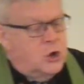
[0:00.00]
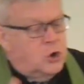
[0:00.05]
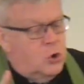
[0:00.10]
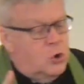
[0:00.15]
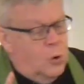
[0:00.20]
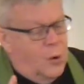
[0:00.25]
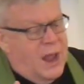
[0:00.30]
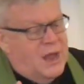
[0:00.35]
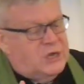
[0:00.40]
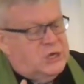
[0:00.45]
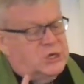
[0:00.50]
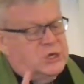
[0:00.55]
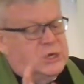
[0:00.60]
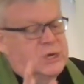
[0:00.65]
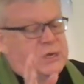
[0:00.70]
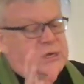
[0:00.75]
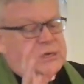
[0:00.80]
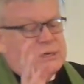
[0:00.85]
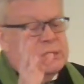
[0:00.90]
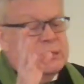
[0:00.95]
Christ
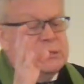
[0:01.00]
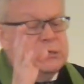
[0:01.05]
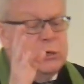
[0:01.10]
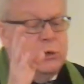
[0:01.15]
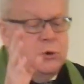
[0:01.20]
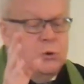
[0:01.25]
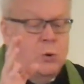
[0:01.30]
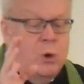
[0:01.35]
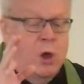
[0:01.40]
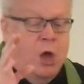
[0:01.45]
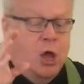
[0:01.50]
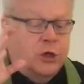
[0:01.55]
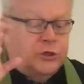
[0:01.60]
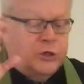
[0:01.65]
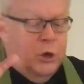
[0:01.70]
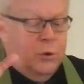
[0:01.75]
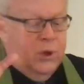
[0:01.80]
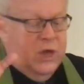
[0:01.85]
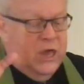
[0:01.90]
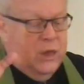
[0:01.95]
Jesus, who,
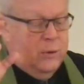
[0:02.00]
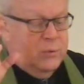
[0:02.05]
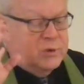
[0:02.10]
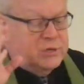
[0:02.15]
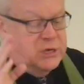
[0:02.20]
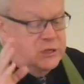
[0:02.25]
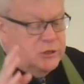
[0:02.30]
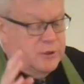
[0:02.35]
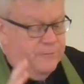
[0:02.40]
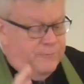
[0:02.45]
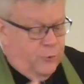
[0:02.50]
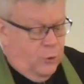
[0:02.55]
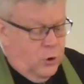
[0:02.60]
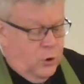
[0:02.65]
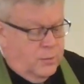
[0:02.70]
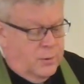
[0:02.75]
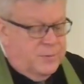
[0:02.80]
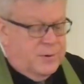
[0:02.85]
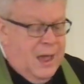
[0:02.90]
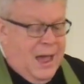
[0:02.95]
though he was in the
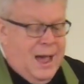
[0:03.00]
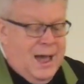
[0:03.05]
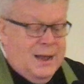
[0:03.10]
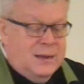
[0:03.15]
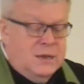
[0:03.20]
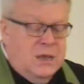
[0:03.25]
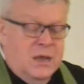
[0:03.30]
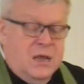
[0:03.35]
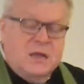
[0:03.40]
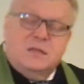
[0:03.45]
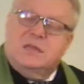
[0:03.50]
form of God,